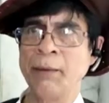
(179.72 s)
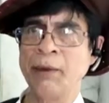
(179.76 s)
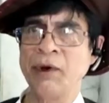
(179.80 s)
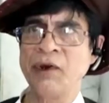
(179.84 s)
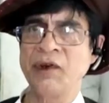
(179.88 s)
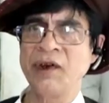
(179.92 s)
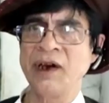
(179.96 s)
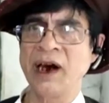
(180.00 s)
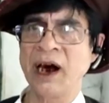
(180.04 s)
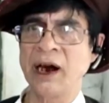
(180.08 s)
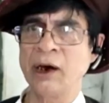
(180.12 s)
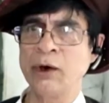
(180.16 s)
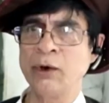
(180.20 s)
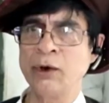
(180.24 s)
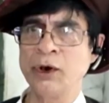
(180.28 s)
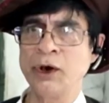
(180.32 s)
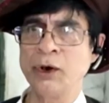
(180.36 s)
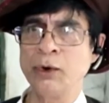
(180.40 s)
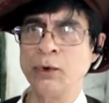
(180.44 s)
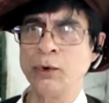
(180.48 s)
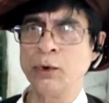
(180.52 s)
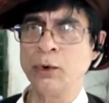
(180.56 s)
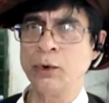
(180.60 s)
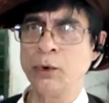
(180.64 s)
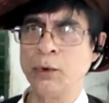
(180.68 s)
Guinea
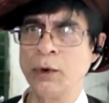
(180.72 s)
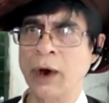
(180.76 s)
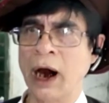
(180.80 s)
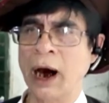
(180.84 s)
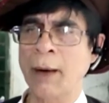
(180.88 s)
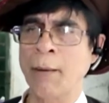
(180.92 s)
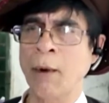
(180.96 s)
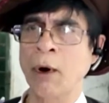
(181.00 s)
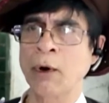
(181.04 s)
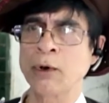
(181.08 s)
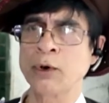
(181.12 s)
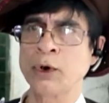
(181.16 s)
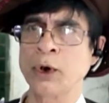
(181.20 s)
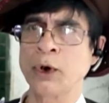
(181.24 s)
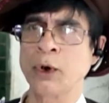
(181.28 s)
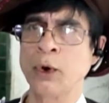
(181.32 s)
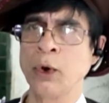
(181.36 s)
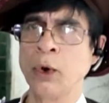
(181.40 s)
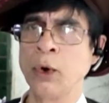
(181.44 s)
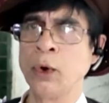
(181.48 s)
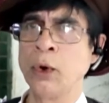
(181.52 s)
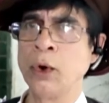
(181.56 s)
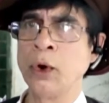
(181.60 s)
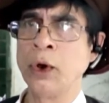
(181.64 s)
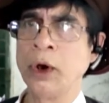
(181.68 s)
are also up for the
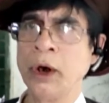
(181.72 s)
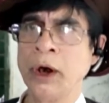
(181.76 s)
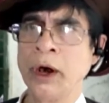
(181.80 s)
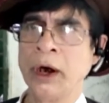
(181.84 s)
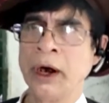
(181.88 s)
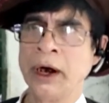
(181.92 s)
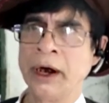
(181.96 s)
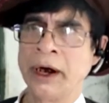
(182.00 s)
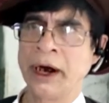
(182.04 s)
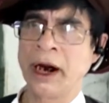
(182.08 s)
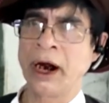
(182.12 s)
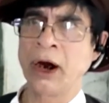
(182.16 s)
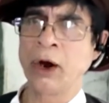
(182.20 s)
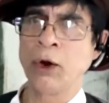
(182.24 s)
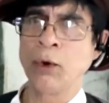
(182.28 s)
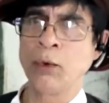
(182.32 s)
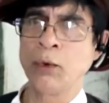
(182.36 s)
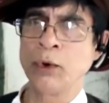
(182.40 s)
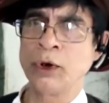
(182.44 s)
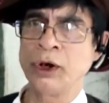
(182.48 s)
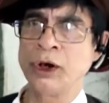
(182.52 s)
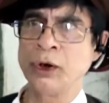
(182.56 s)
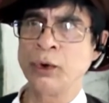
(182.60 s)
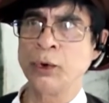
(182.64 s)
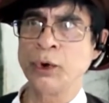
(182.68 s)
award, which will be
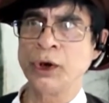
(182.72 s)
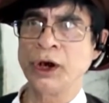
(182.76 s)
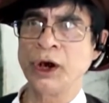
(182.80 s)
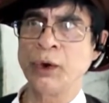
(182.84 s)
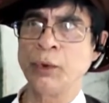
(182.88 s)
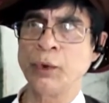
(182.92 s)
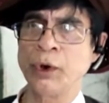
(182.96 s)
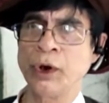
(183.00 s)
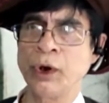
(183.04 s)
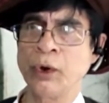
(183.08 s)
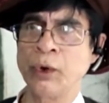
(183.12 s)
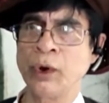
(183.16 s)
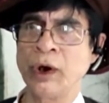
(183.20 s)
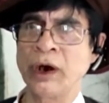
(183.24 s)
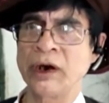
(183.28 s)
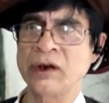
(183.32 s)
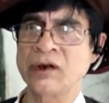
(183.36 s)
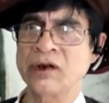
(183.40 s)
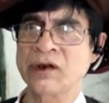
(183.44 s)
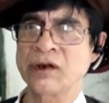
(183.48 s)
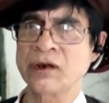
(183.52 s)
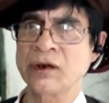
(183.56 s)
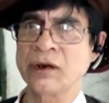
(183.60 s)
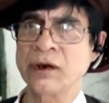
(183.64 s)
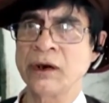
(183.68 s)
presented later this
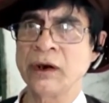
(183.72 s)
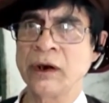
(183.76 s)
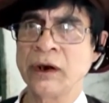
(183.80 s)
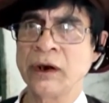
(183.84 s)
year in